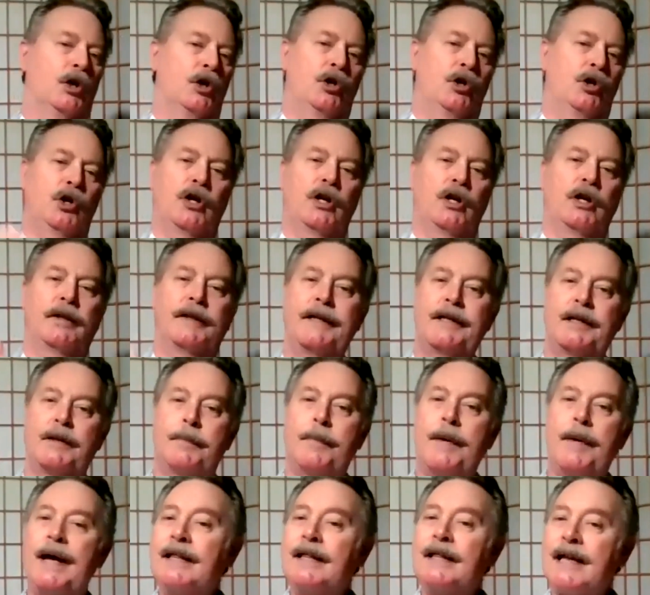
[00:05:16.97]
Sure, you'll need
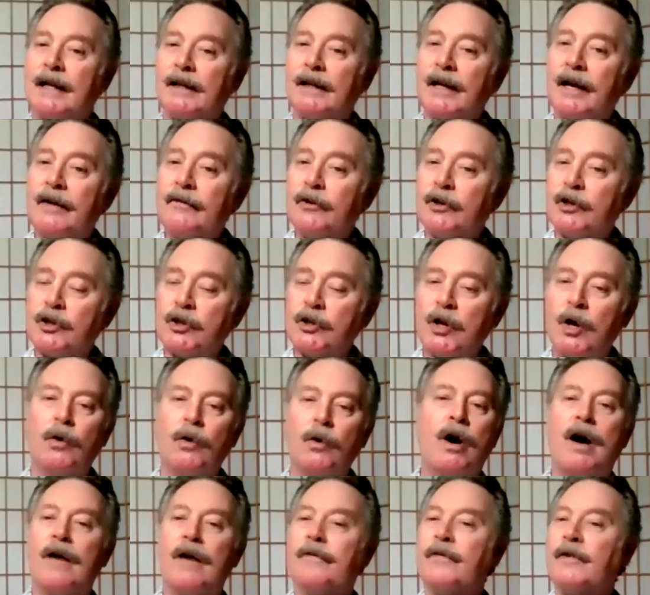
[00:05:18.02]
to pay that leverage
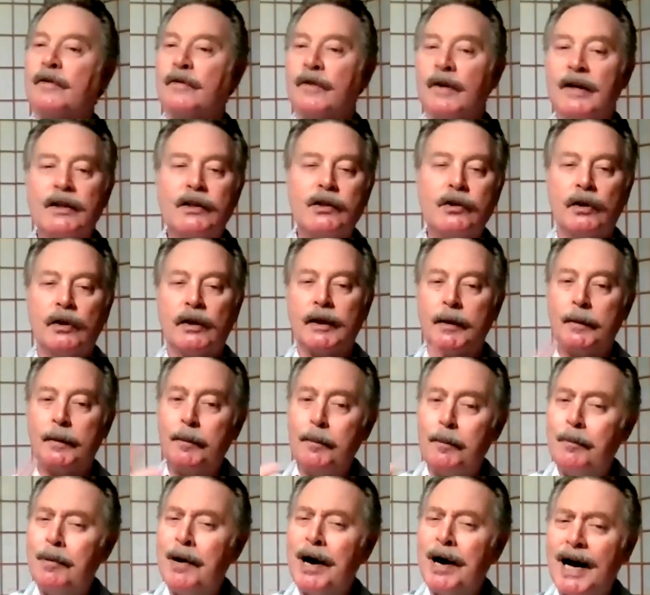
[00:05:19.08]
loan off eventually,
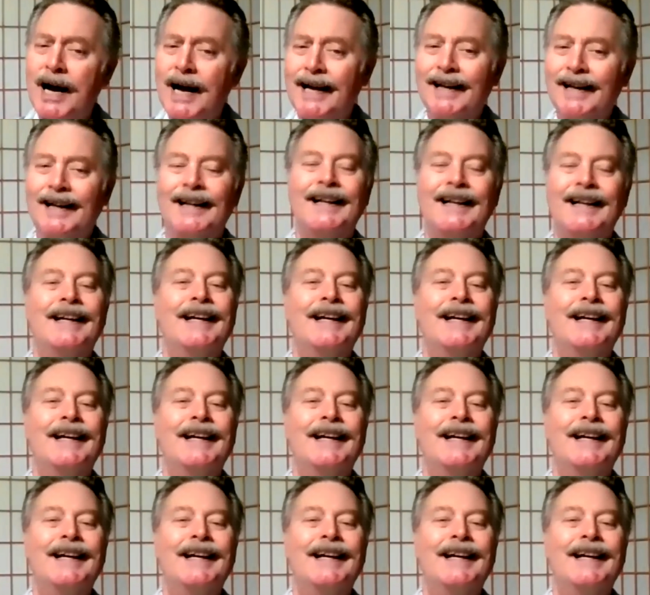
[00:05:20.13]
but